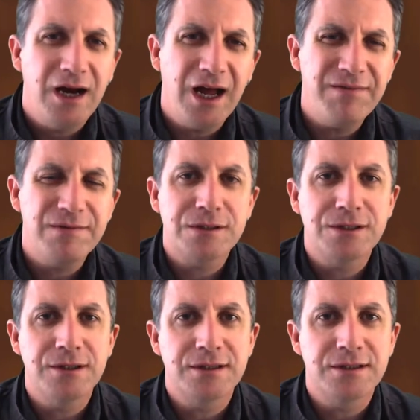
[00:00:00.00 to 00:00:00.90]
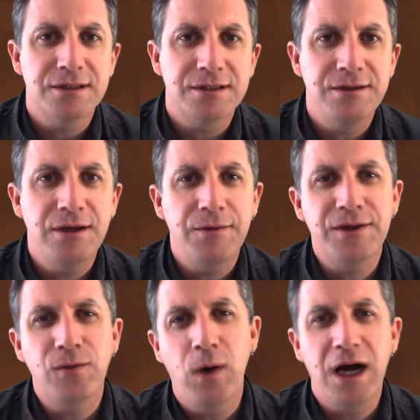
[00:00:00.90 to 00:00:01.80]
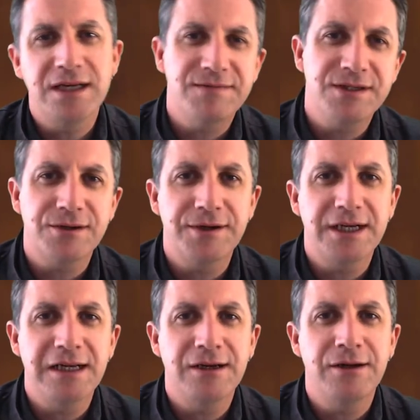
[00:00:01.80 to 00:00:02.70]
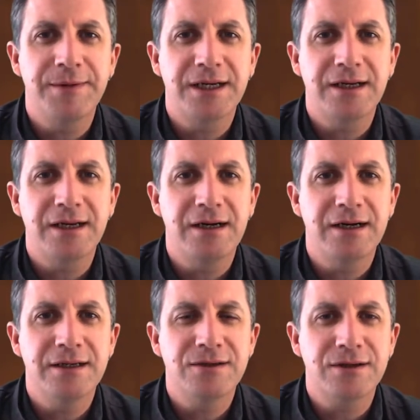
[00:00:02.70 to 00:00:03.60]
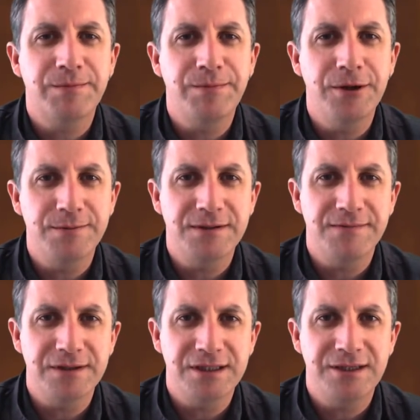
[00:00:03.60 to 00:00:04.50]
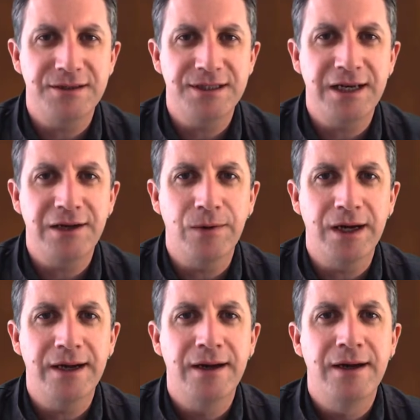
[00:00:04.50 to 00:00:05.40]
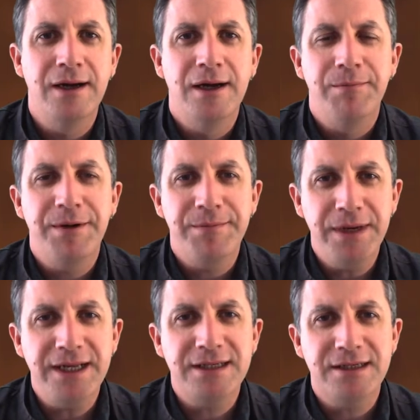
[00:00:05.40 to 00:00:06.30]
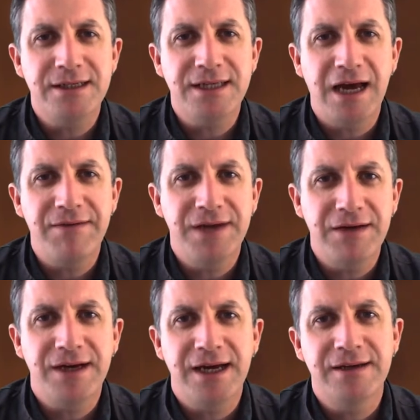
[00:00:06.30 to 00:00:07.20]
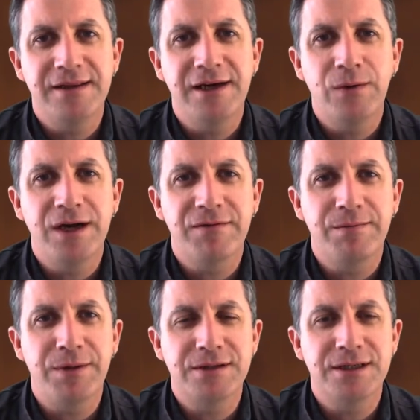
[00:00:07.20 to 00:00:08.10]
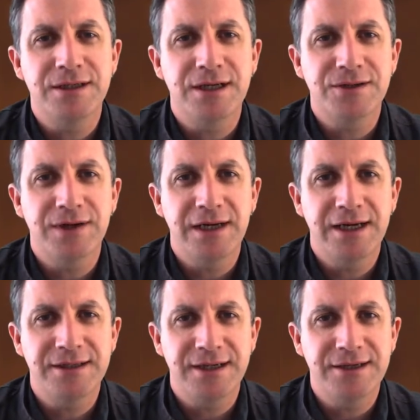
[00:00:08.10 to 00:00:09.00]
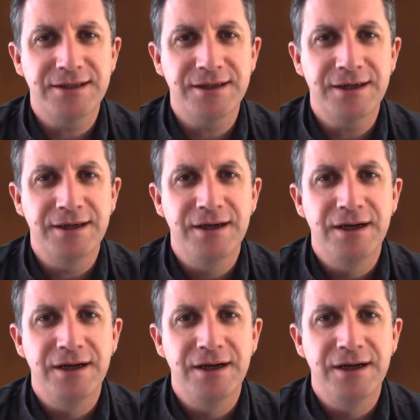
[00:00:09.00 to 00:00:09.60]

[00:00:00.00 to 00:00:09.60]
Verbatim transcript: I haven't researched this, and knowing the whys of historical economic decline is not the purpose of this series anyway, but many cities have navigated their way from post industrialization.